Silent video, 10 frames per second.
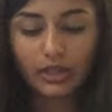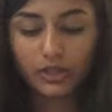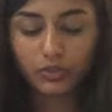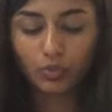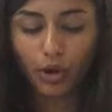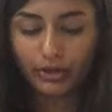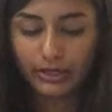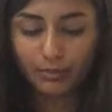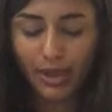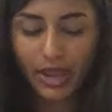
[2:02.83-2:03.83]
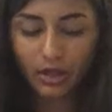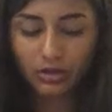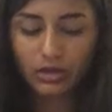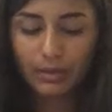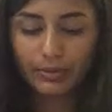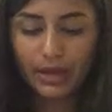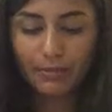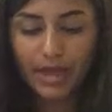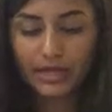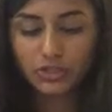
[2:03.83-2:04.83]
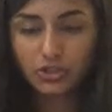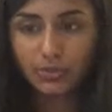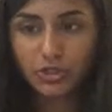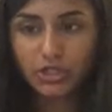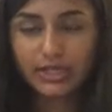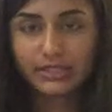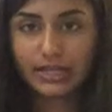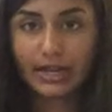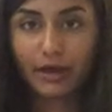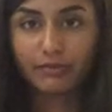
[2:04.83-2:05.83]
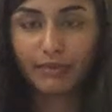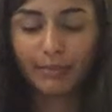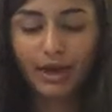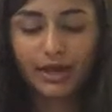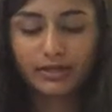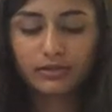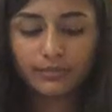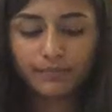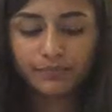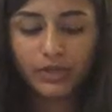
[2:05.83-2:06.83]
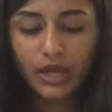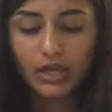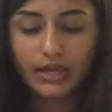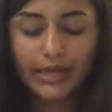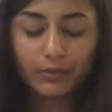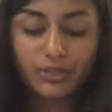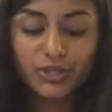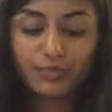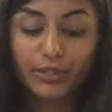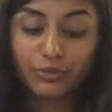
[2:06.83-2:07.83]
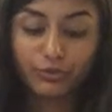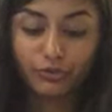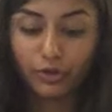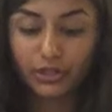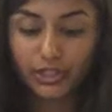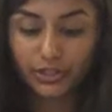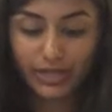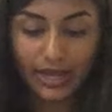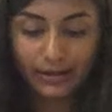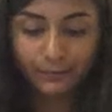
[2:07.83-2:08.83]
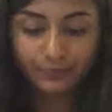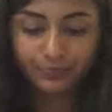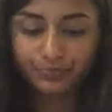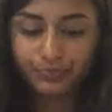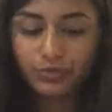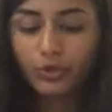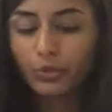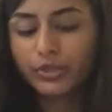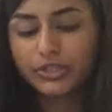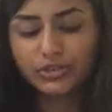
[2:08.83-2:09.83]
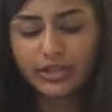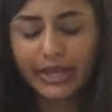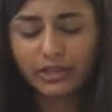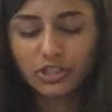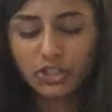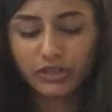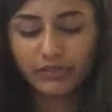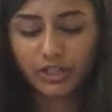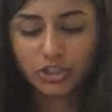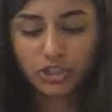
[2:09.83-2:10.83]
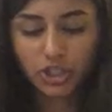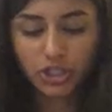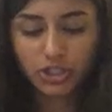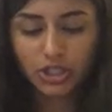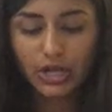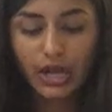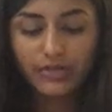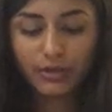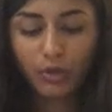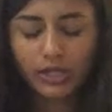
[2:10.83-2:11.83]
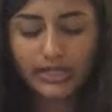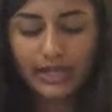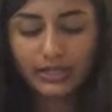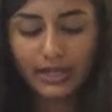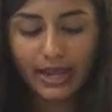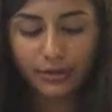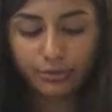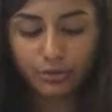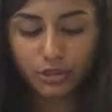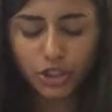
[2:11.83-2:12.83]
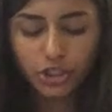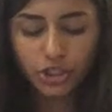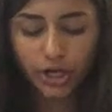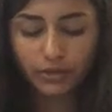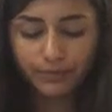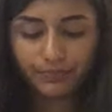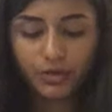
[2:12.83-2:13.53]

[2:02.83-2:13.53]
I looked worried and pale, but I managed to push the incident out of my mind. It was a beautiful, clear day. We took the carriage to the village church, then walked hand in hand through the churchyard.